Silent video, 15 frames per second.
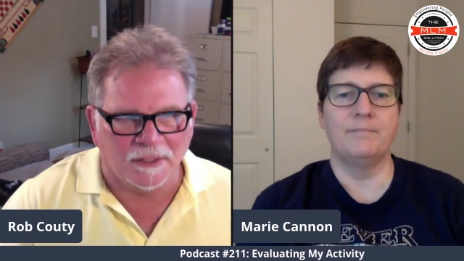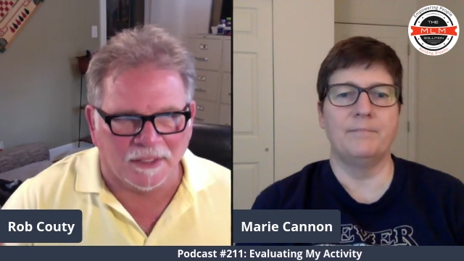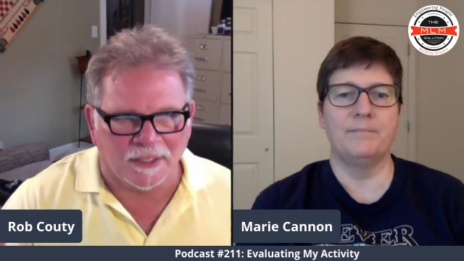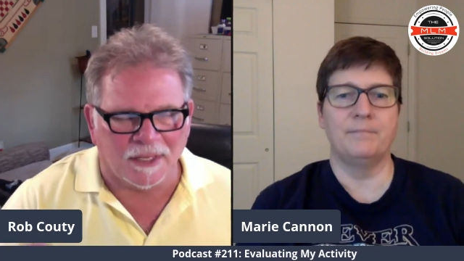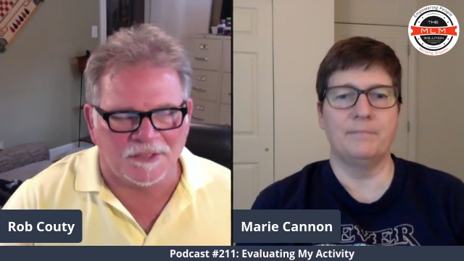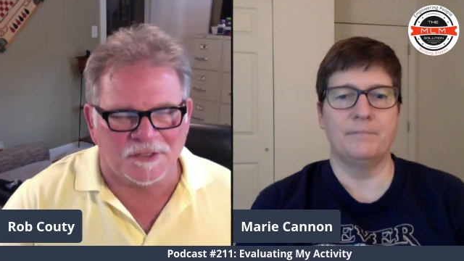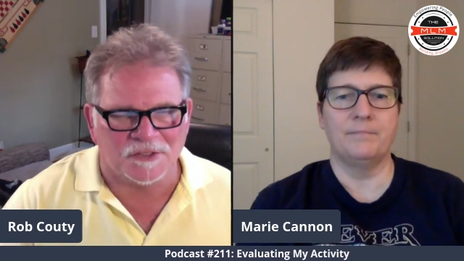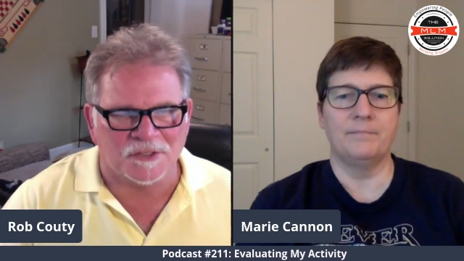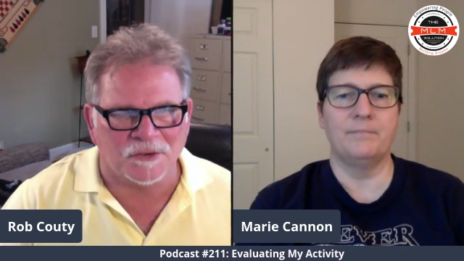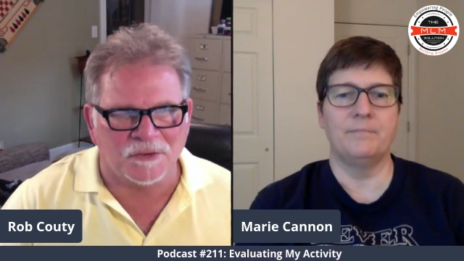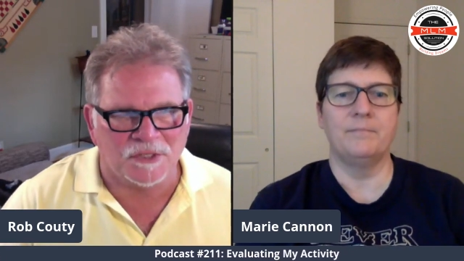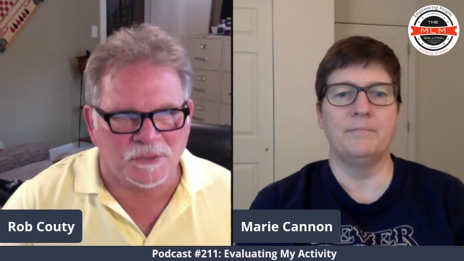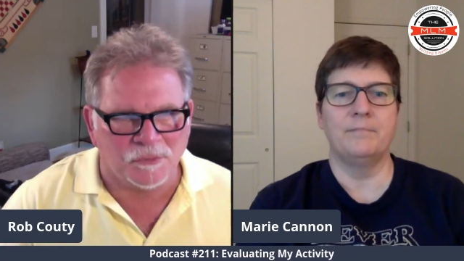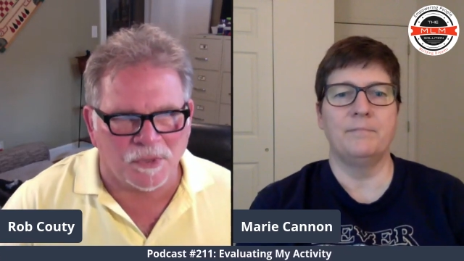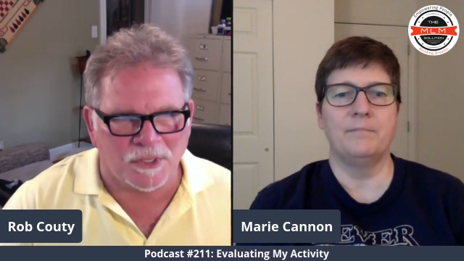Speaker 1: And I just
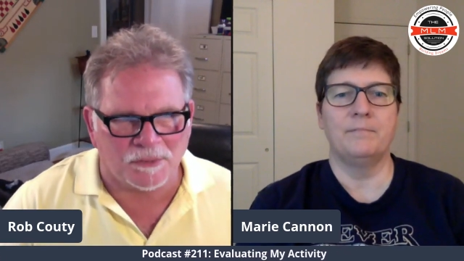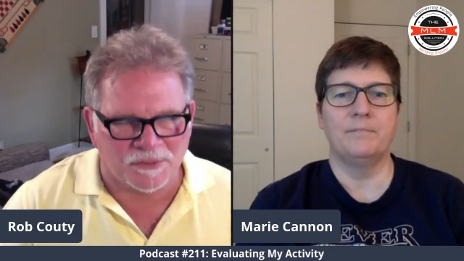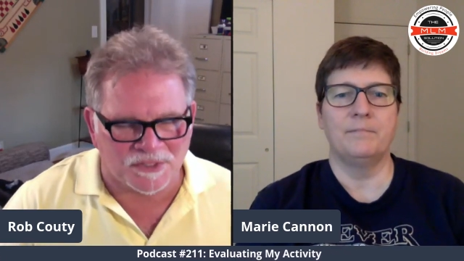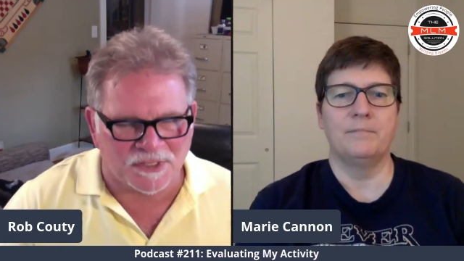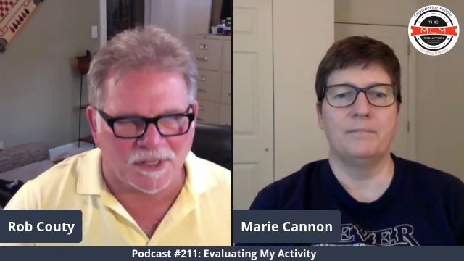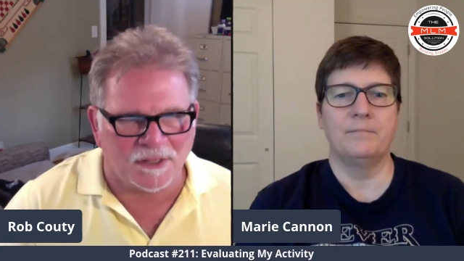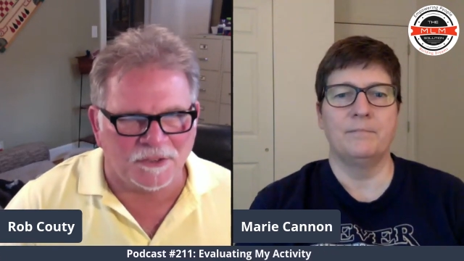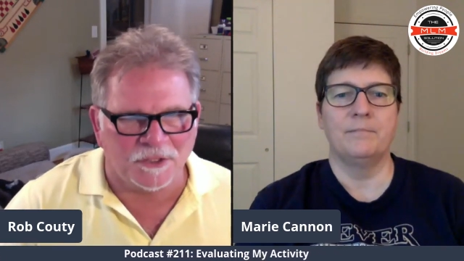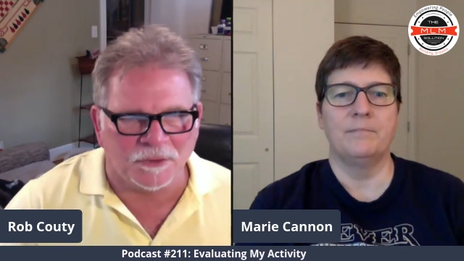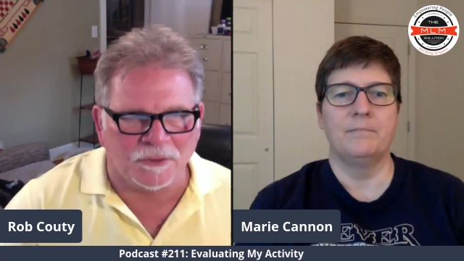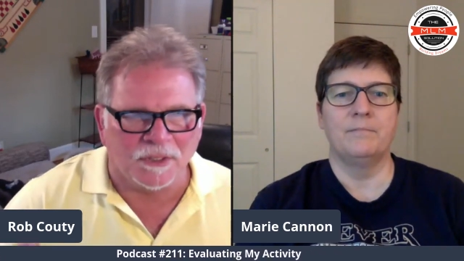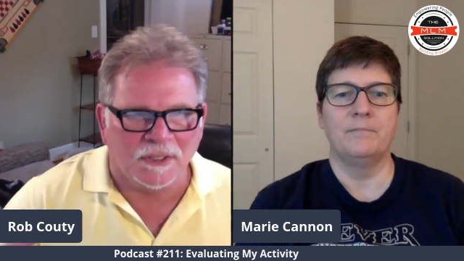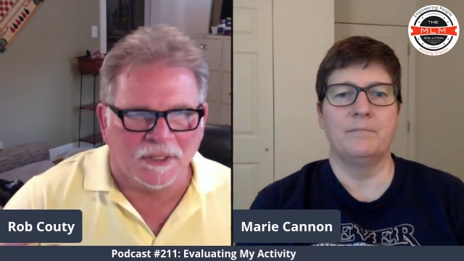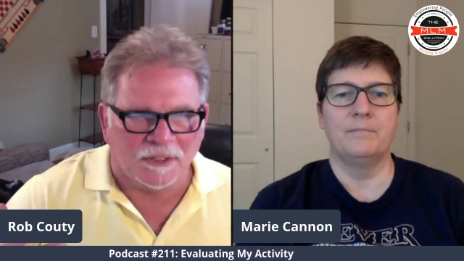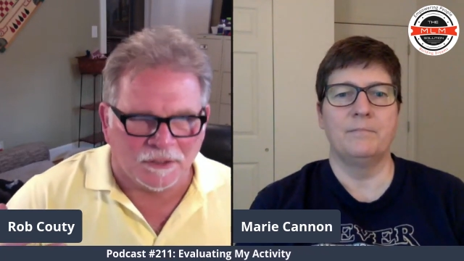told you what it was telling you.
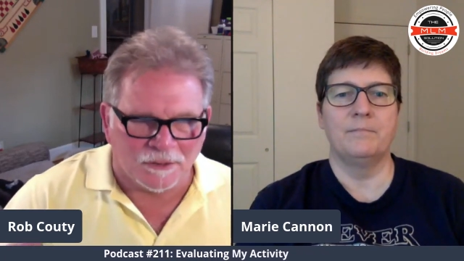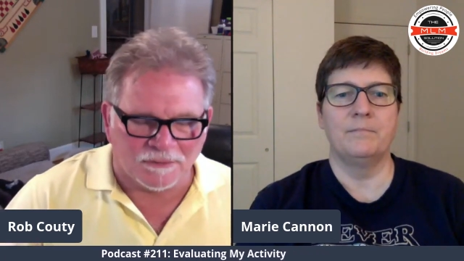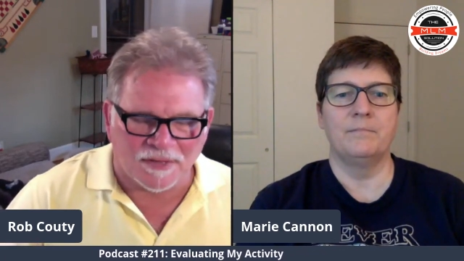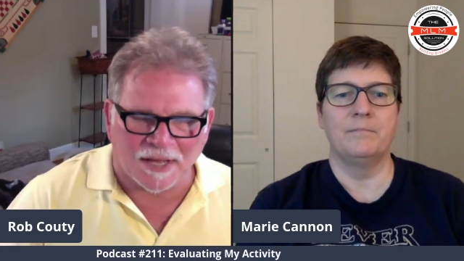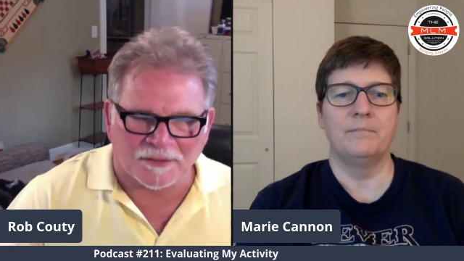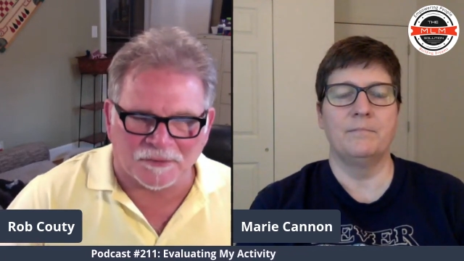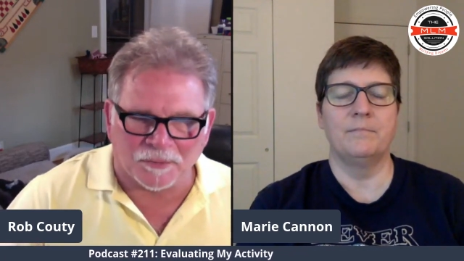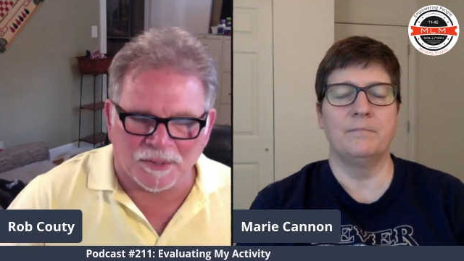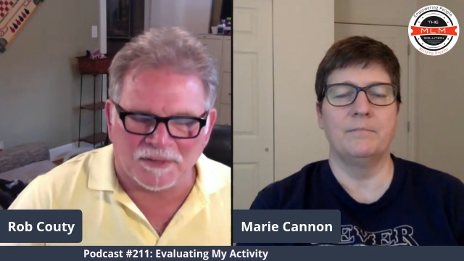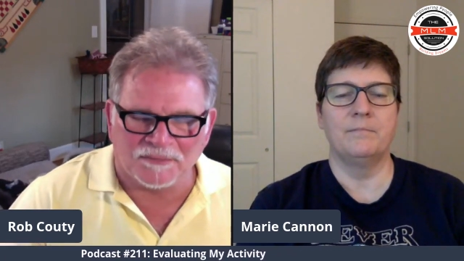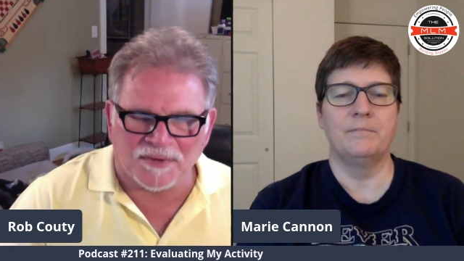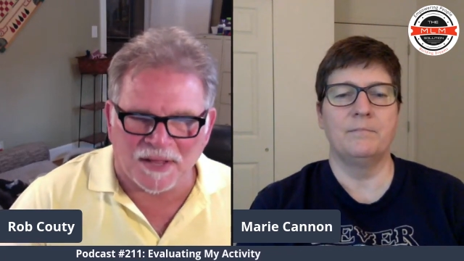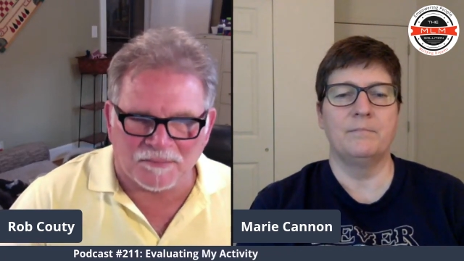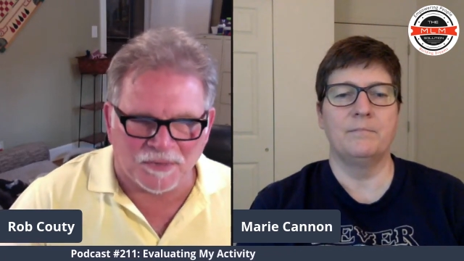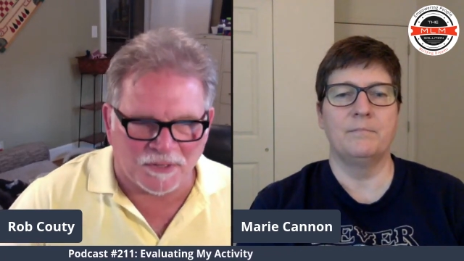You've got three to
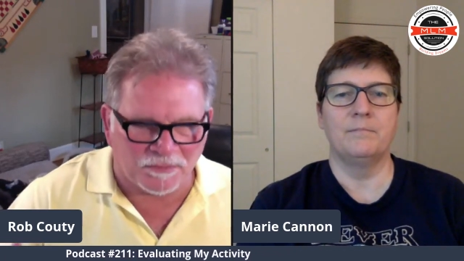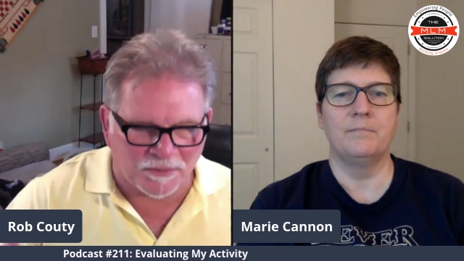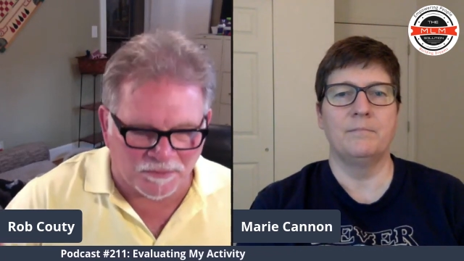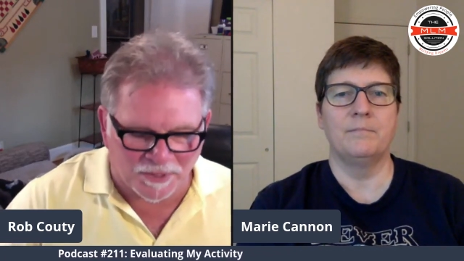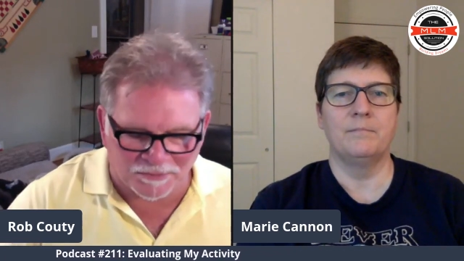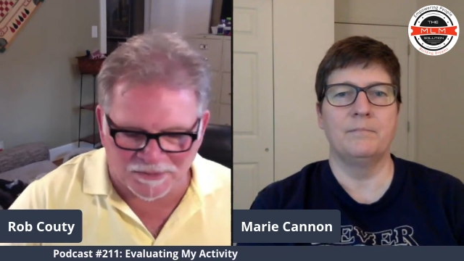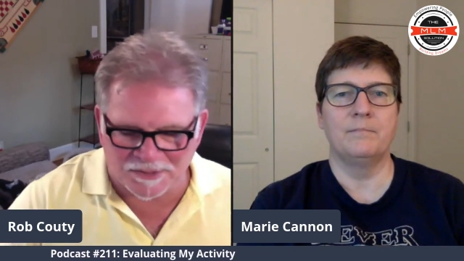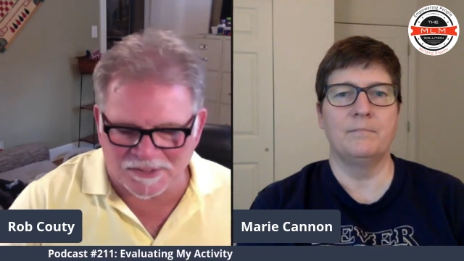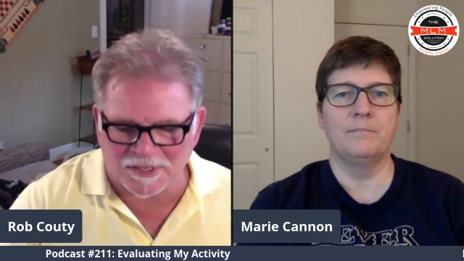five people, maybe